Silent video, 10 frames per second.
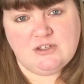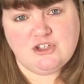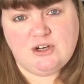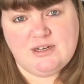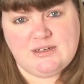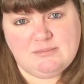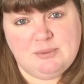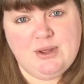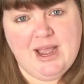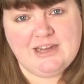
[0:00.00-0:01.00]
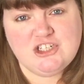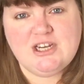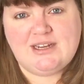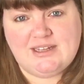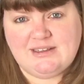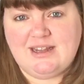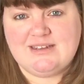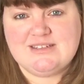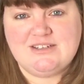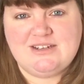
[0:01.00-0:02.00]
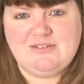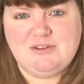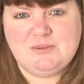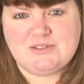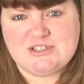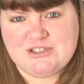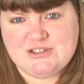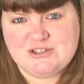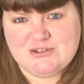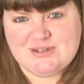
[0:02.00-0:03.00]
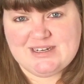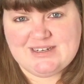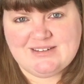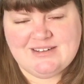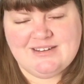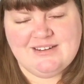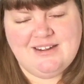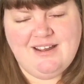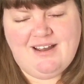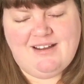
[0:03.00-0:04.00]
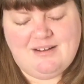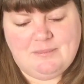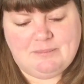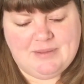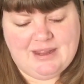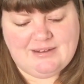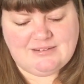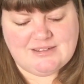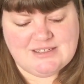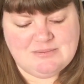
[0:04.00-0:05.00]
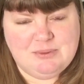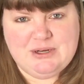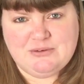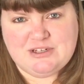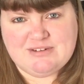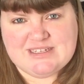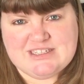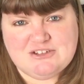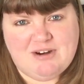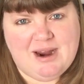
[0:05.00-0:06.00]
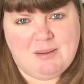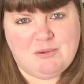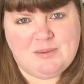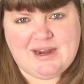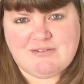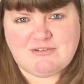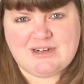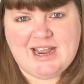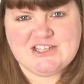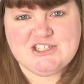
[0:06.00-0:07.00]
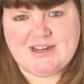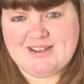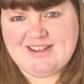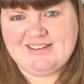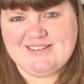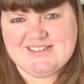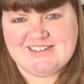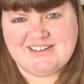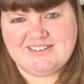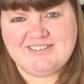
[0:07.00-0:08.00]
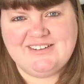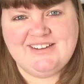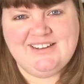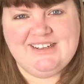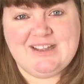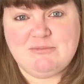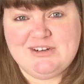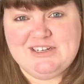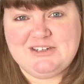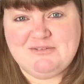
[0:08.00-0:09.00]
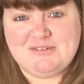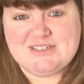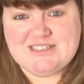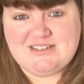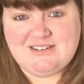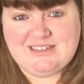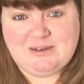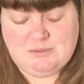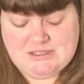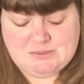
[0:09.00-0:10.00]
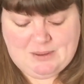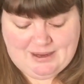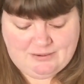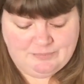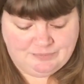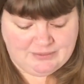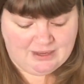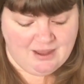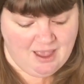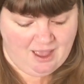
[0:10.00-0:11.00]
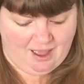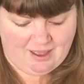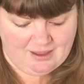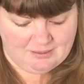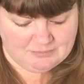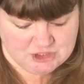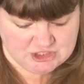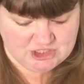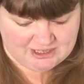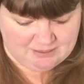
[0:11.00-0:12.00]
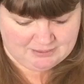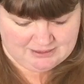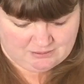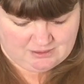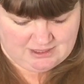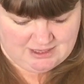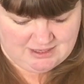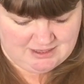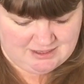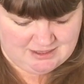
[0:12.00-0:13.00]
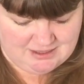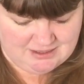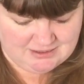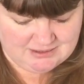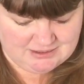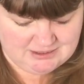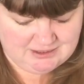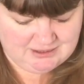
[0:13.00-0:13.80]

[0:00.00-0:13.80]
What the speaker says: try and put a hashtag in there so that if you want to, you can join in, and put it on your Instagram or whatever and hashtag it. So I'm really looking forward to starting that one as well. Just checking my little list.